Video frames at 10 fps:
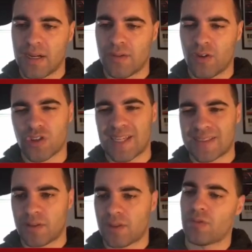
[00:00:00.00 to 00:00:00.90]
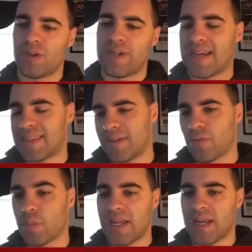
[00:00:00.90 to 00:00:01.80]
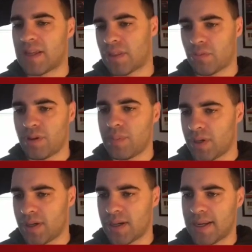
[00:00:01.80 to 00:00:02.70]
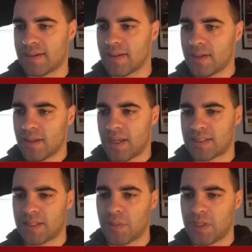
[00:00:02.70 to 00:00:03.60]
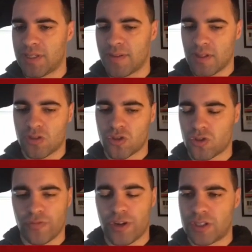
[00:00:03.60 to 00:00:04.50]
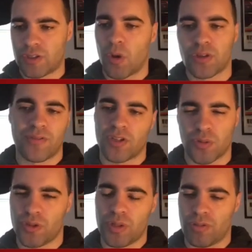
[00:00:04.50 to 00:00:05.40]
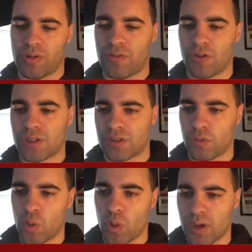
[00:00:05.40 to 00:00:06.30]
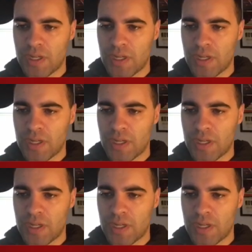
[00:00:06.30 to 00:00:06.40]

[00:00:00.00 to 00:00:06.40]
I've also tested 3. I think for me, I like 3, but again, it's going to be very small difference between 3 versus 4.